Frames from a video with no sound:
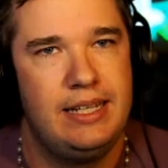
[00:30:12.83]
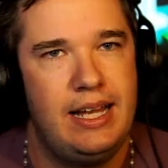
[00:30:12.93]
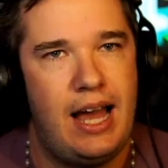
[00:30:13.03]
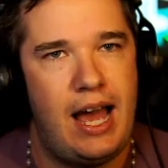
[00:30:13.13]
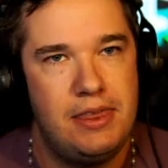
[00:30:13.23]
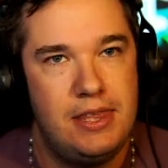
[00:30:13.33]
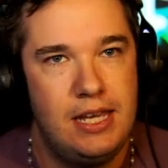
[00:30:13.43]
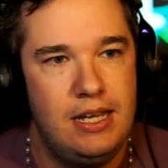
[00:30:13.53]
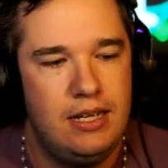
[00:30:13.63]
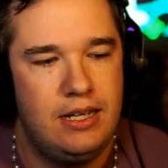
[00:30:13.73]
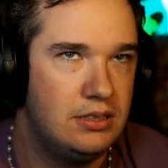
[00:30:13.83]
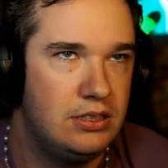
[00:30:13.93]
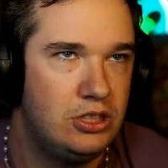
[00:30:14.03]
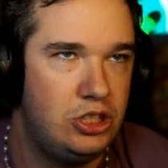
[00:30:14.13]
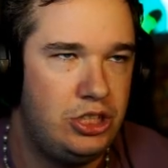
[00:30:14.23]
I think
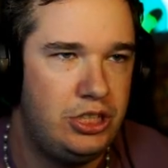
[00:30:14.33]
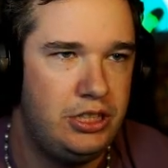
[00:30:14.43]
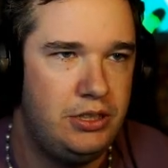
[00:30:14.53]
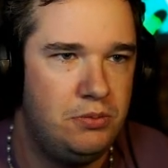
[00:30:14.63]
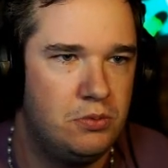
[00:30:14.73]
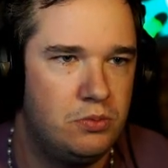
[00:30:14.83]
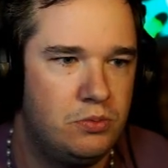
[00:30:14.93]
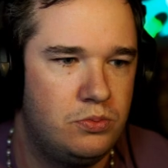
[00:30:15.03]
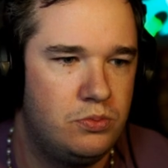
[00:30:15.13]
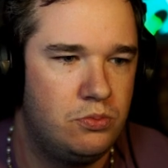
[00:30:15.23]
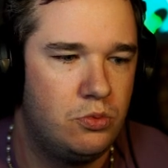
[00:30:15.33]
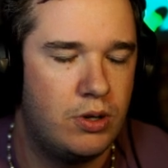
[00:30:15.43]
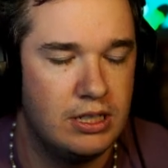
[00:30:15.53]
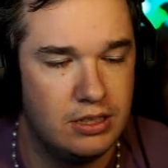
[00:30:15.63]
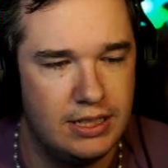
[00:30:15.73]
she
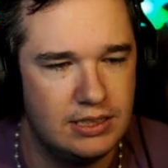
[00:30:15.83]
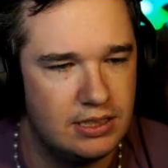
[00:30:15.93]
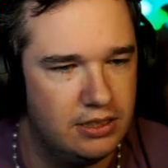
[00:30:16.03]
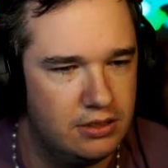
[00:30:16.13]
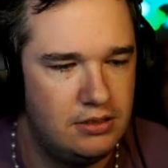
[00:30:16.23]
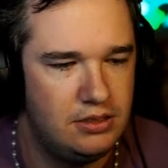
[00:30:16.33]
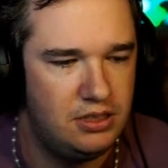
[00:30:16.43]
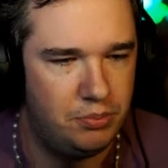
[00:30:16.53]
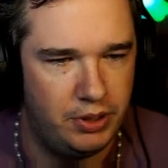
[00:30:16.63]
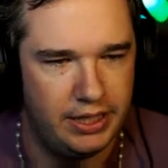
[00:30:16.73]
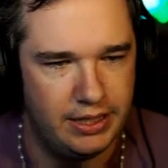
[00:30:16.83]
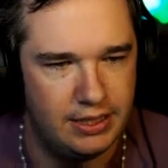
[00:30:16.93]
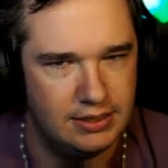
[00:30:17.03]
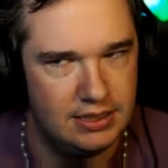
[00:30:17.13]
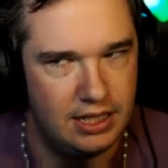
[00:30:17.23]
requires less skill to play than
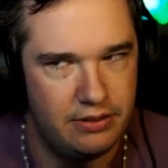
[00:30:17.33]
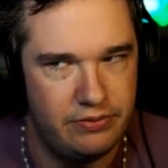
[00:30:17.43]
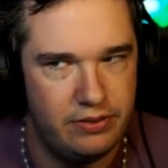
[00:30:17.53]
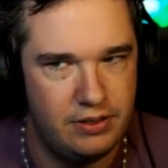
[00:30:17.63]
Zeph.